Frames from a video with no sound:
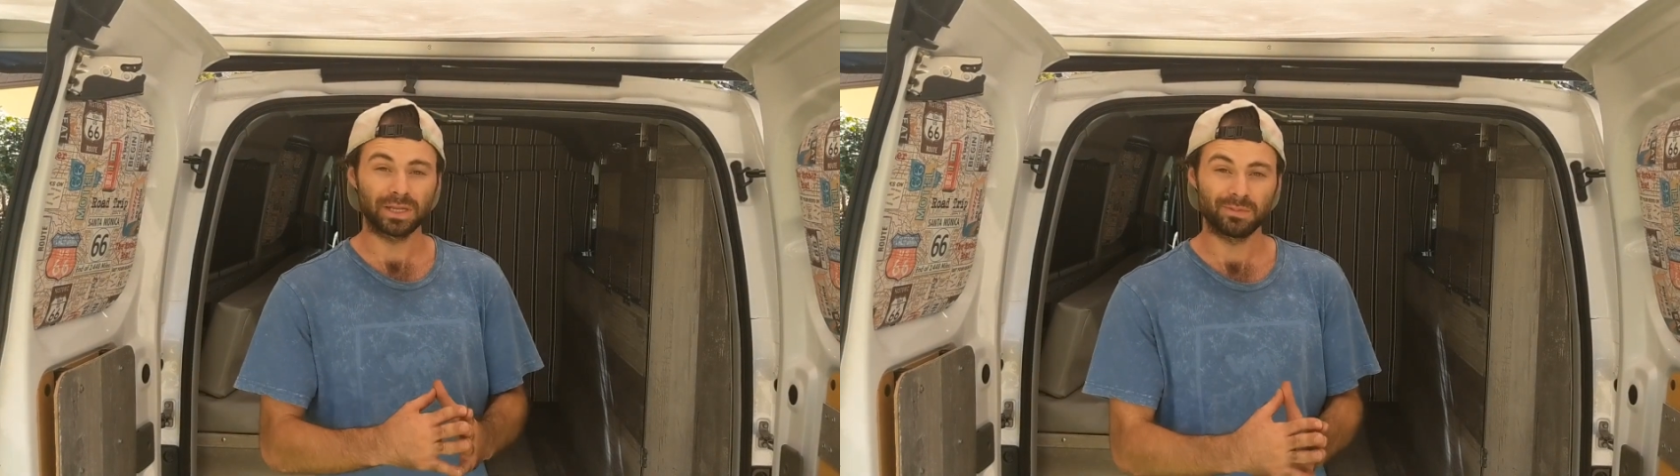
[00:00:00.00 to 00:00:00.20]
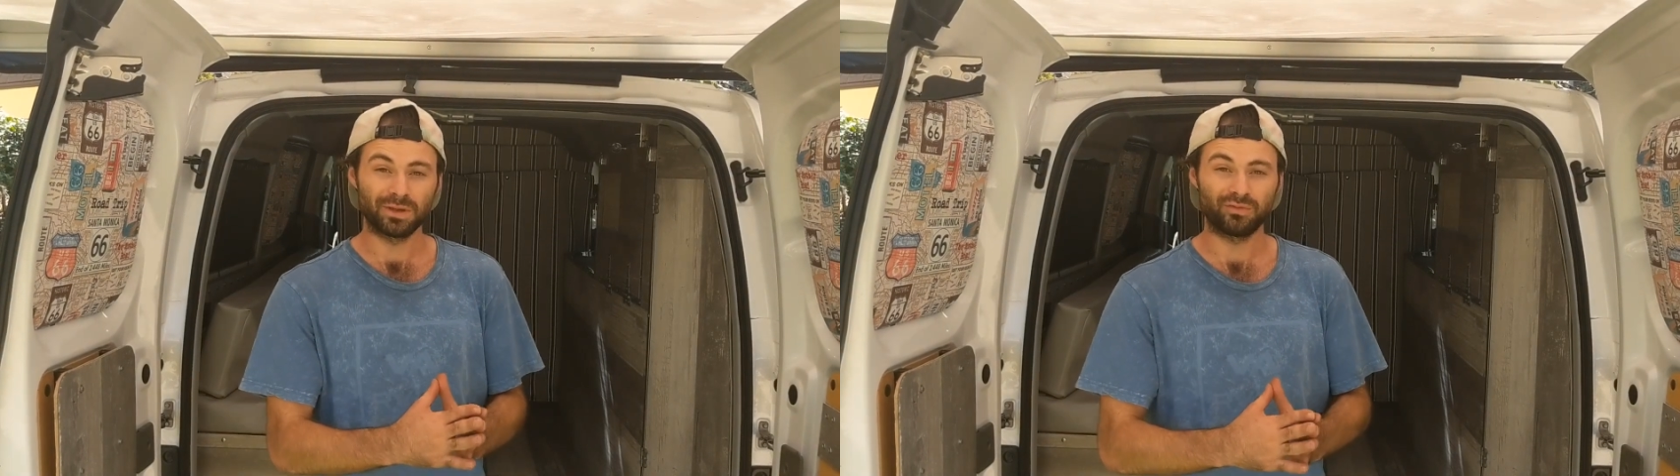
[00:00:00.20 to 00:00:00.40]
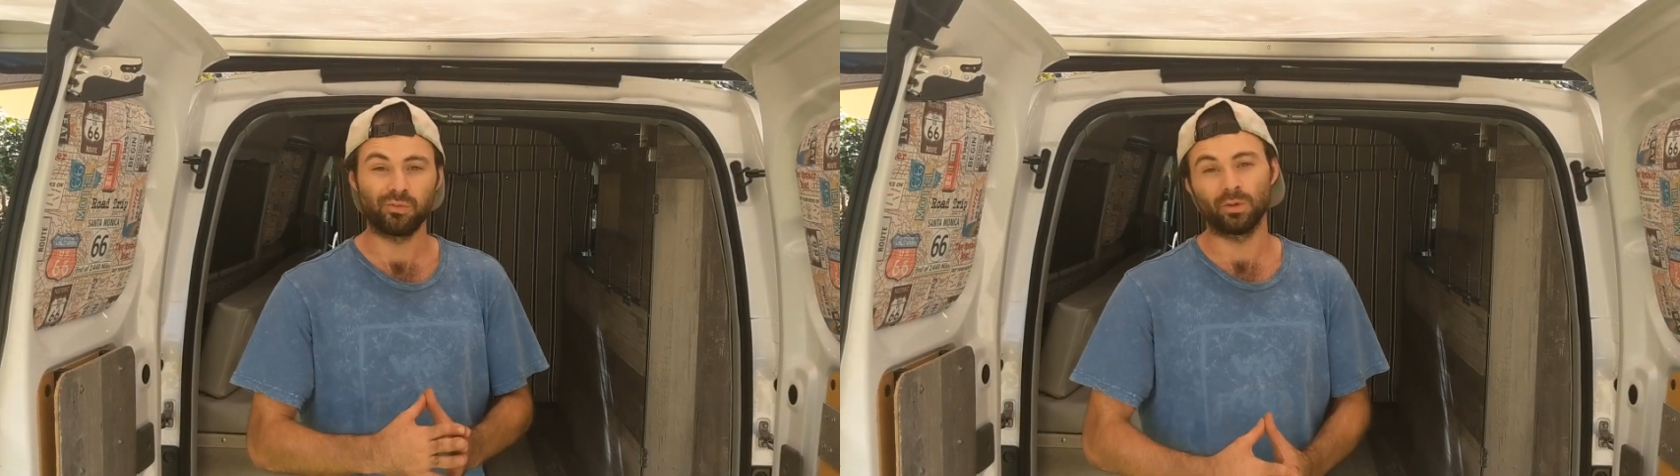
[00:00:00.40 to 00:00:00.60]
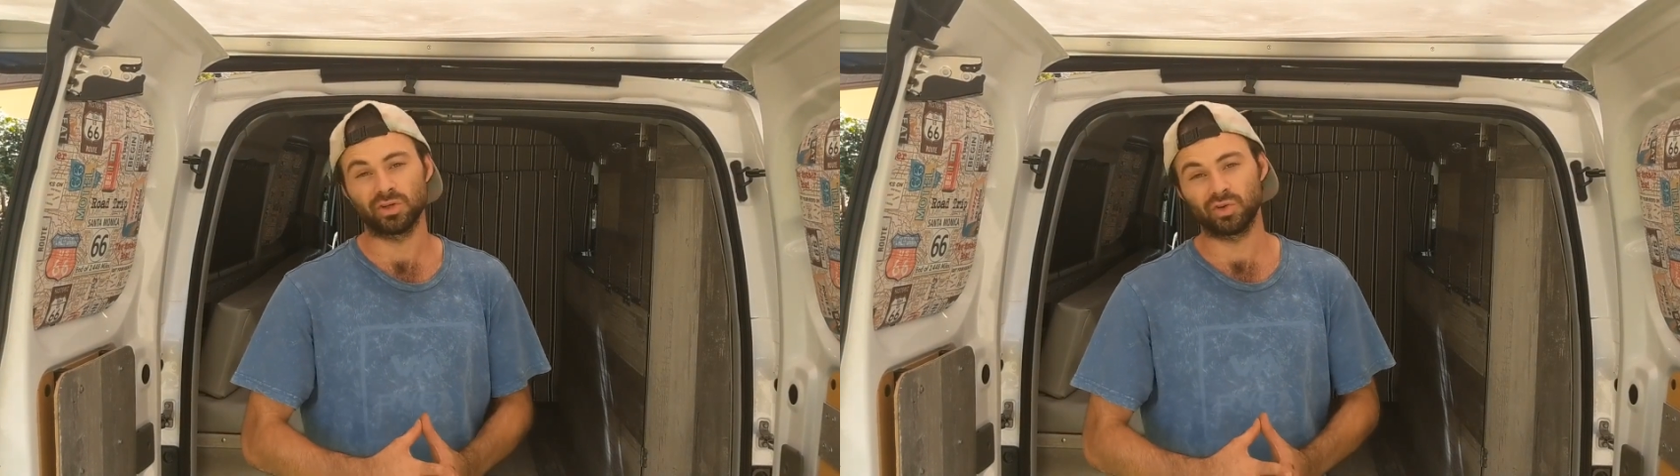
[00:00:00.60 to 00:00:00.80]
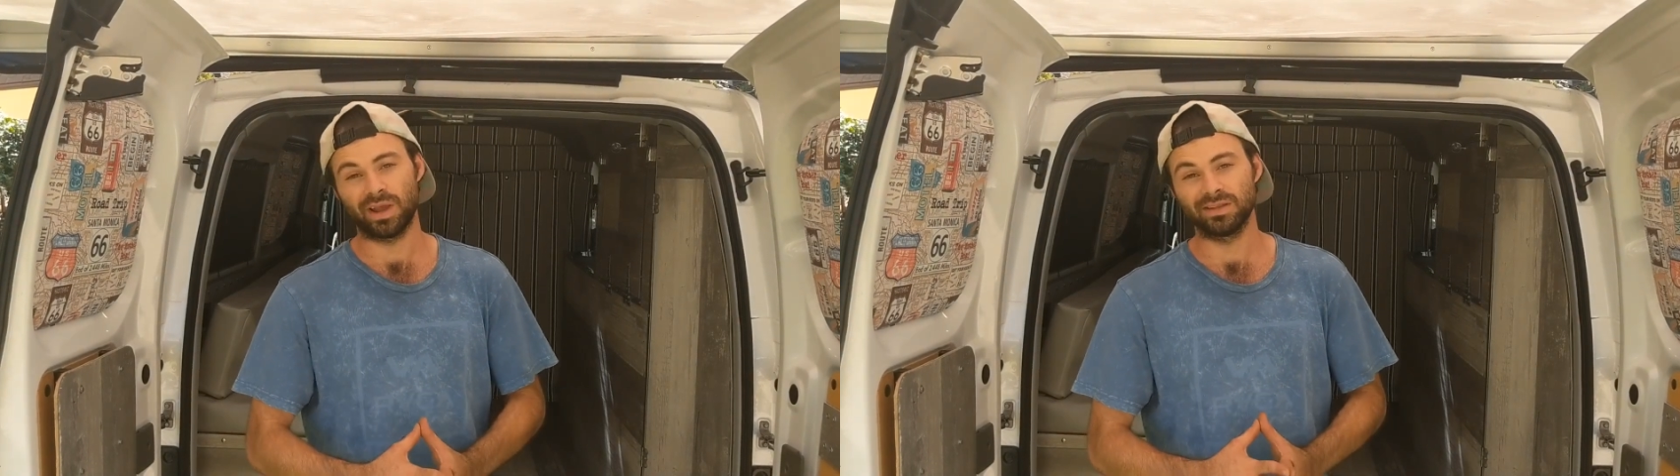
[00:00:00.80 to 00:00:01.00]
going to be a
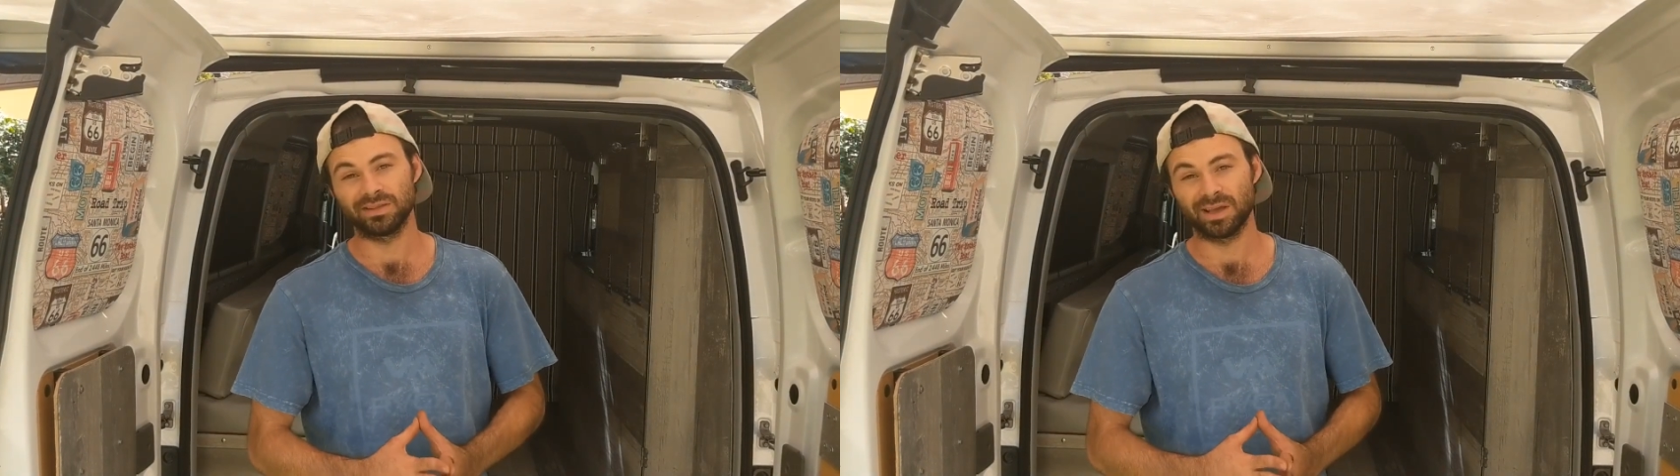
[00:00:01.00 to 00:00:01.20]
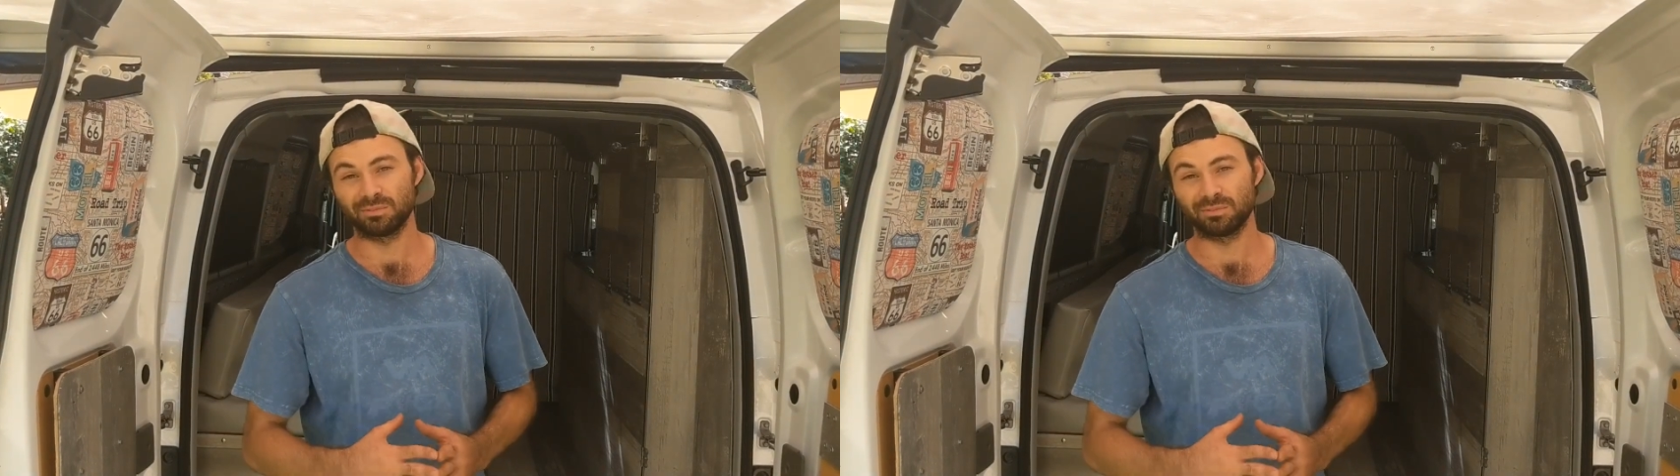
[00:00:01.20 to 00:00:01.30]
Ford Transit.